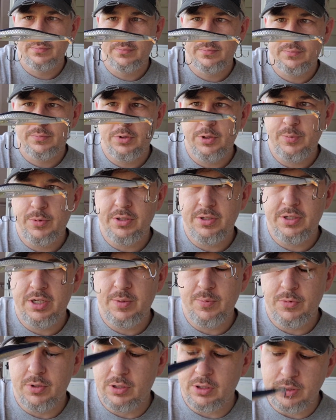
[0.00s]
Pretty much same
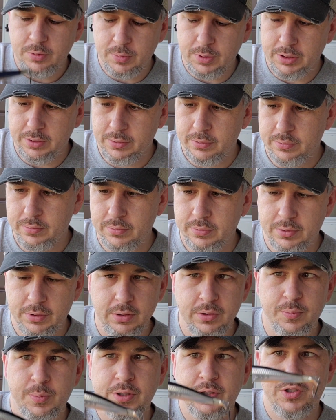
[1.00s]
color, but a
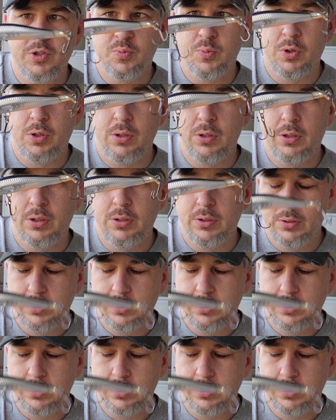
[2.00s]
little bit smaller.